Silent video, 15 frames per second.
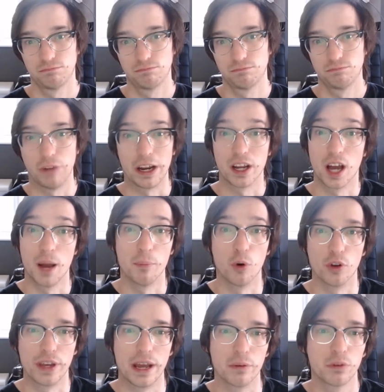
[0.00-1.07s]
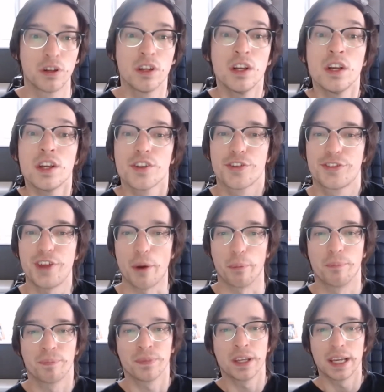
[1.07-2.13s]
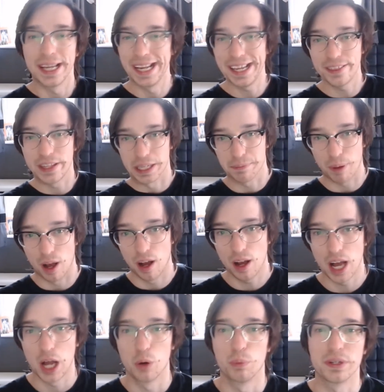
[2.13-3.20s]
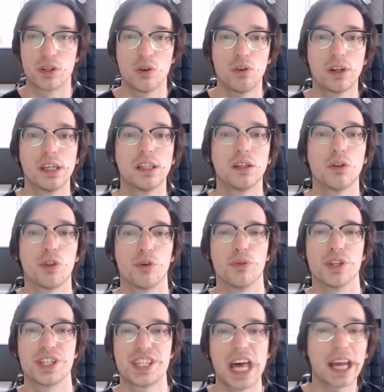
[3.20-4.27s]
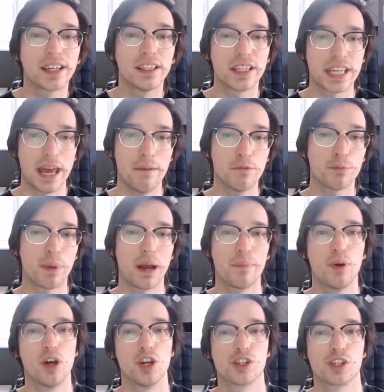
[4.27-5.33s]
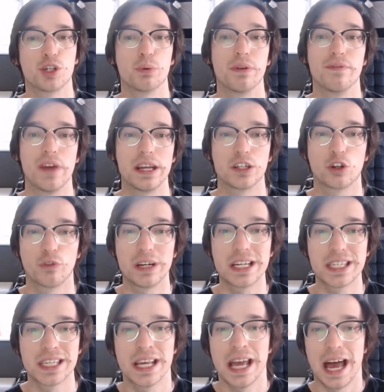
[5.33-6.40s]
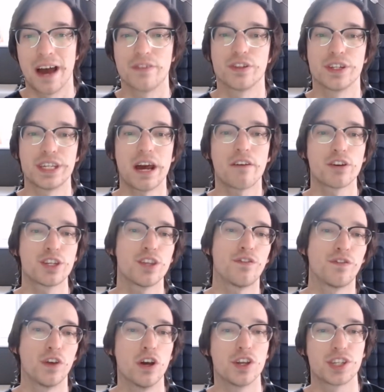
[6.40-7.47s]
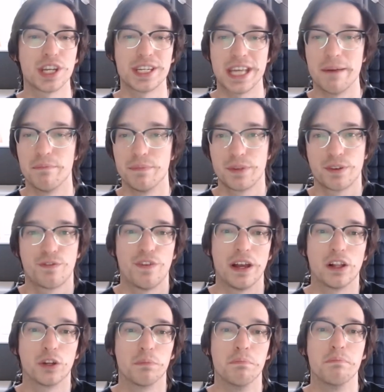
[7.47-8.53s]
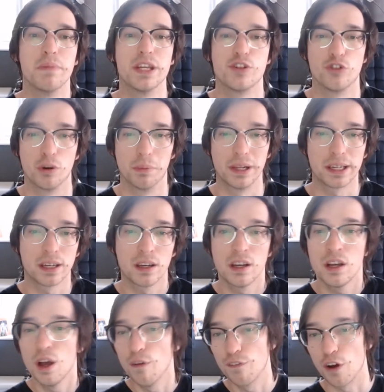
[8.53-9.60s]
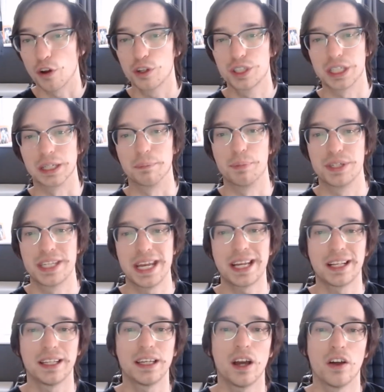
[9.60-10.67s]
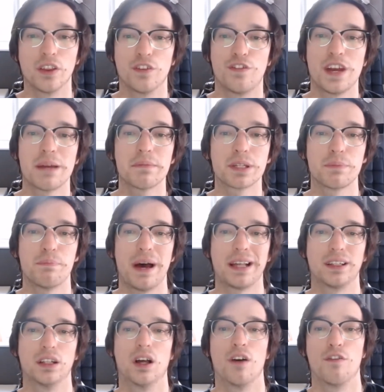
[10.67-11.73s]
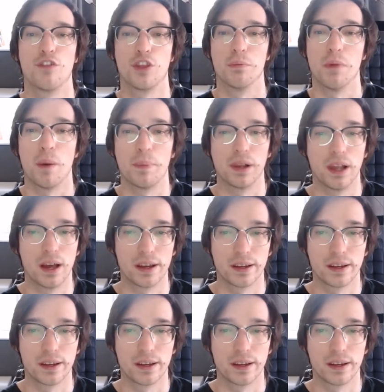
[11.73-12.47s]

Right, I'm bored now. So, in this part I will be talking you through the second attempt by Persia to invade Greece after Darius I's attempt failed miserably, focusing particularly on the famous Battle of Thermopyle.